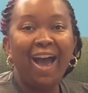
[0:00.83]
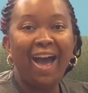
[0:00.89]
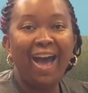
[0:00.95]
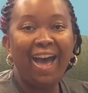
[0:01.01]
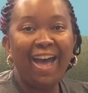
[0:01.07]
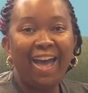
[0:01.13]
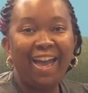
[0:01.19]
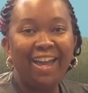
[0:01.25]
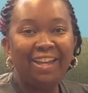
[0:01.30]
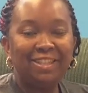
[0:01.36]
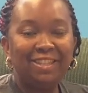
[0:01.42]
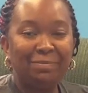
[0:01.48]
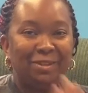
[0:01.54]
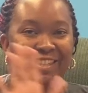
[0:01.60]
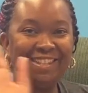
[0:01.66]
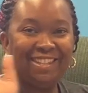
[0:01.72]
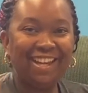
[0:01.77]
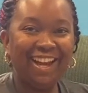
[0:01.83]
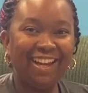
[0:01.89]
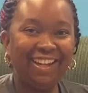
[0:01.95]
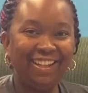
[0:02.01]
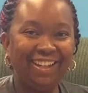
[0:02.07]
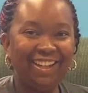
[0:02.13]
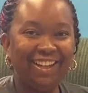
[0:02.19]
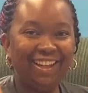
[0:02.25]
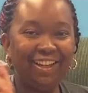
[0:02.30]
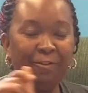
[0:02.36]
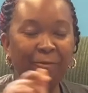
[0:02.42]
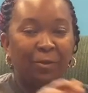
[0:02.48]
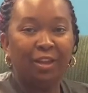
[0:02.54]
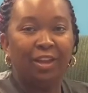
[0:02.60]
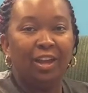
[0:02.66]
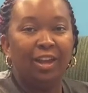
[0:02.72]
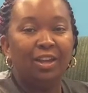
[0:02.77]
Hi, it's Miss Tanya,
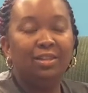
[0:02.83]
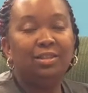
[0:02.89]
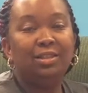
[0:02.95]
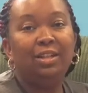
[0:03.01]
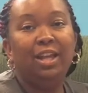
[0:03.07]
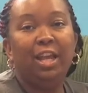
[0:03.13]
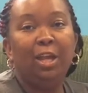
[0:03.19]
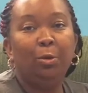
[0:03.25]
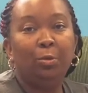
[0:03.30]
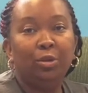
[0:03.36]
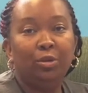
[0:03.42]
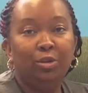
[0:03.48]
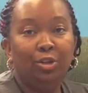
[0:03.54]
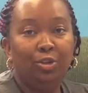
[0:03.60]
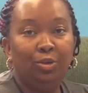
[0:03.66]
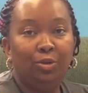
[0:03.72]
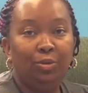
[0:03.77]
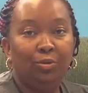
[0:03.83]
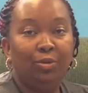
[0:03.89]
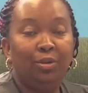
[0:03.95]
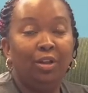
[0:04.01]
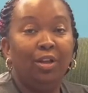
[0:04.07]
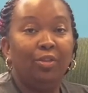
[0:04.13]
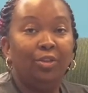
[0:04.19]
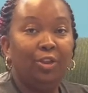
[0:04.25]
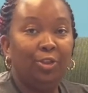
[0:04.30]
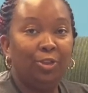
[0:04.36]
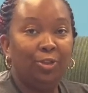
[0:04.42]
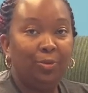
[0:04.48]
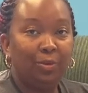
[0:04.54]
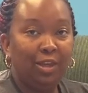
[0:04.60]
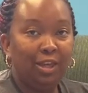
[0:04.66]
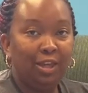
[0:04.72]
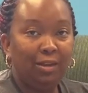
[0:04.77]
and today we're gonna do the
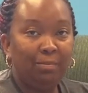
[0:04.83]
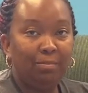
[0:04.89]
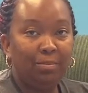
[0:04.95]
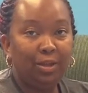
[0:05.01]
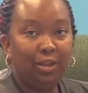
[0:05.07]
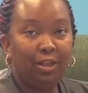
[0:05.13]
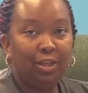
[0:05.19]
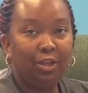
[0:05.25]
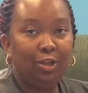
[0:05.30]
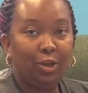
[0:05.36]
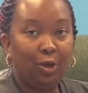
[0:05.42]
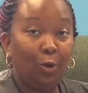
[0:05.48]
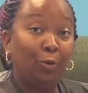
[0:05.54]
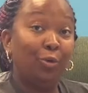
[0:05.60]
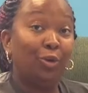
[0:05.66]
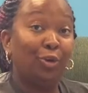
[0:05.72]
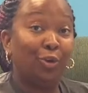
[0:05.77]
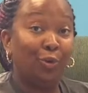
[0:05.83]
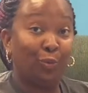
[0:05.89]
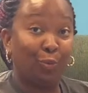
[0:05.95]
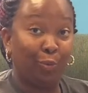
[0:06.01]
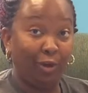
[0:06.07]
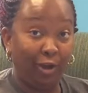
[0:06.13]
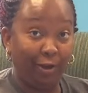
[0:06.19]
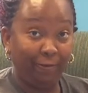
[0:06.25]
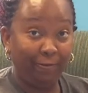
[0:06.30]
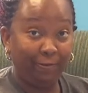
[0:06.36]
three Billy Goat Gruff.